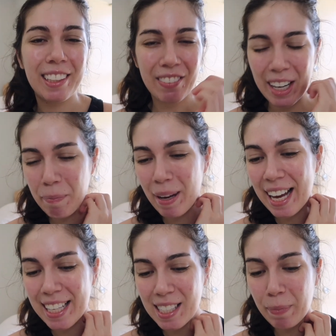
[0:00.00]
gray
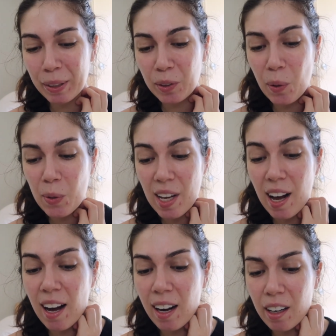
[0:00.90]
pants, but those
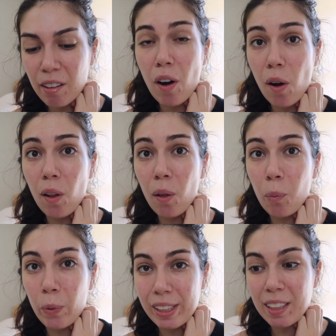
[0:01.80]
are fall
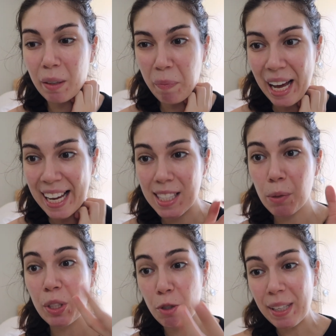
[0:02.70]
winter pants,
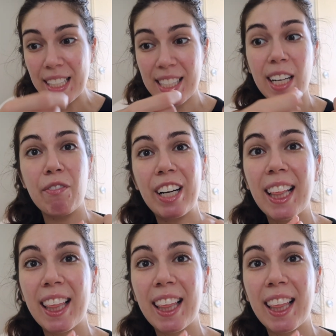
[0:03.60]
which means they're very